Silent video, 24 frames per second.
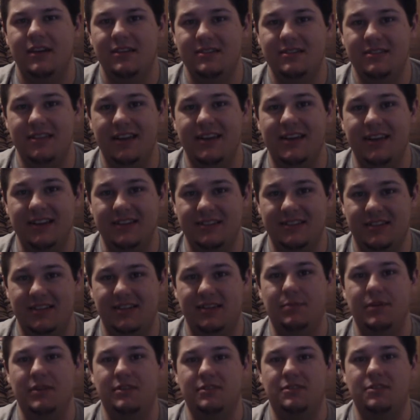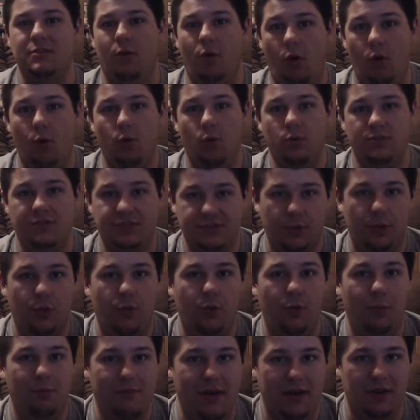digging deep into old
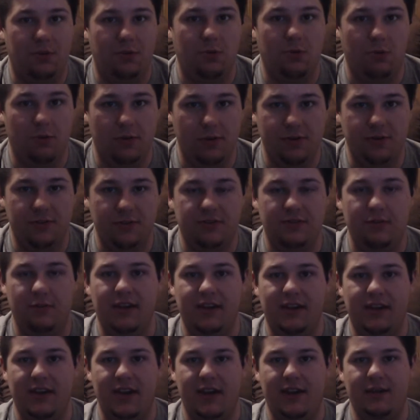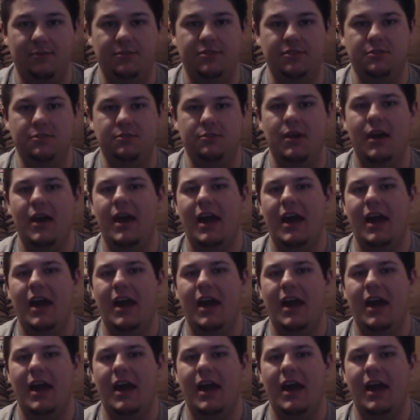school metal roots when it came to